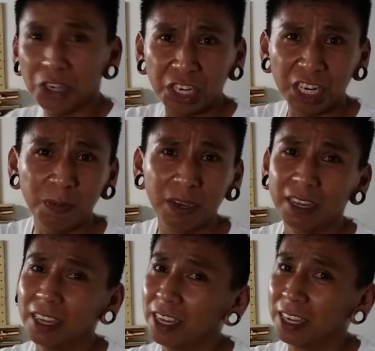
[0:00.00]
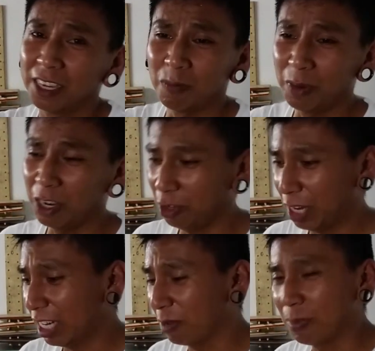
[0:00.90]
cheap compared to
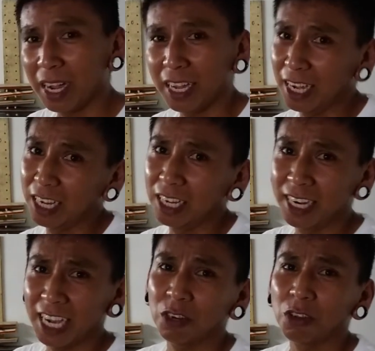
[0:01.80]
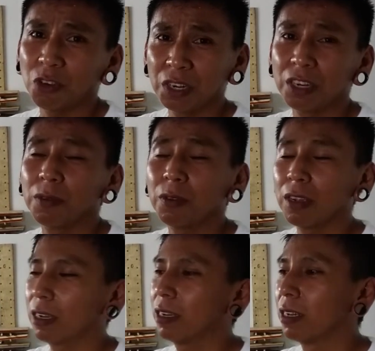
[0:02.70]
actually buying an actual screen,
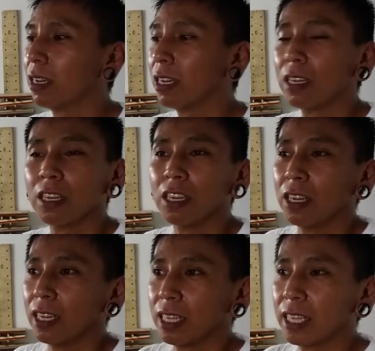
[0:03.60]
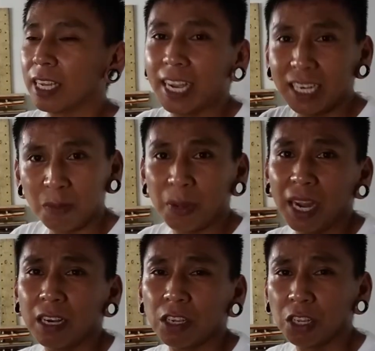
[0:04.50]
than actually
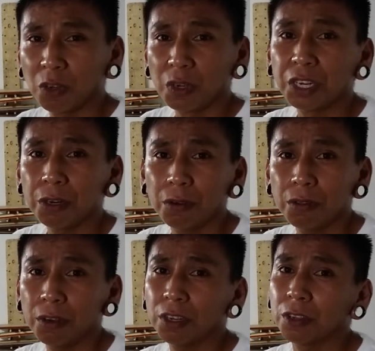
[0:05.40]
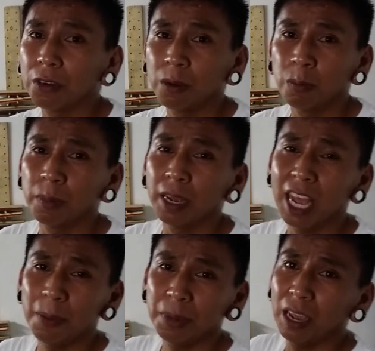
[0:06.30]
buying a squeegee holder. So I'm
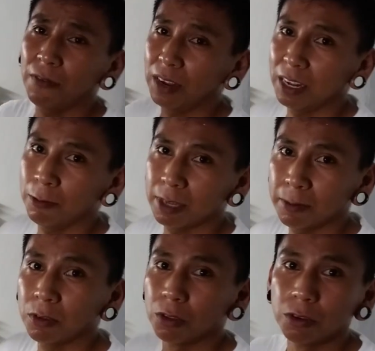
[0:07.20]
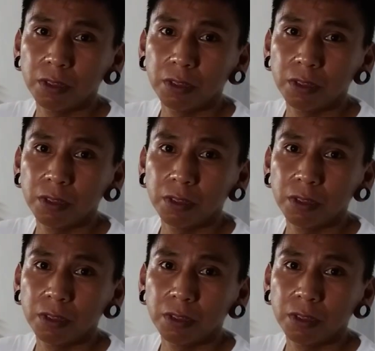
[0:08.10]
happy I finally was able to do